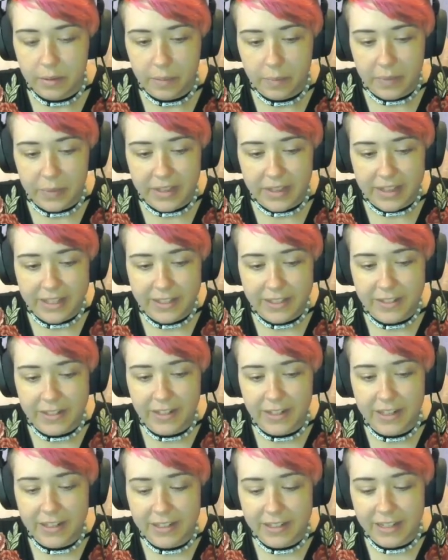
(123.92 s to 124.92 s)
Put the
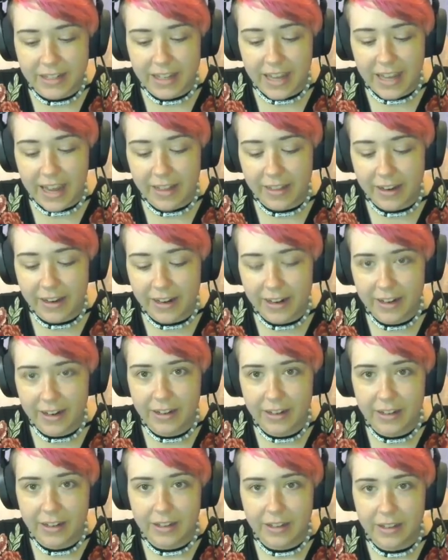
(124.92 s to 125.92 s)
strings together,
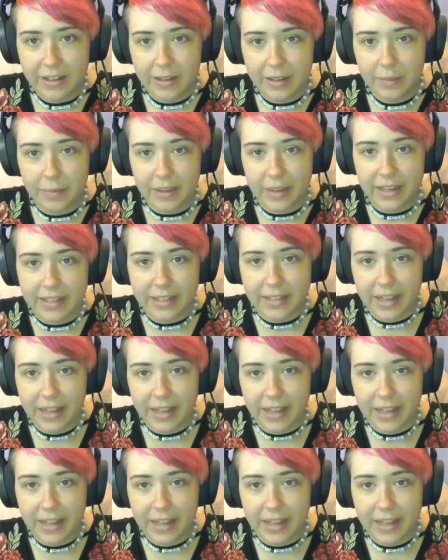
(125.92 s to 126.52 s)
place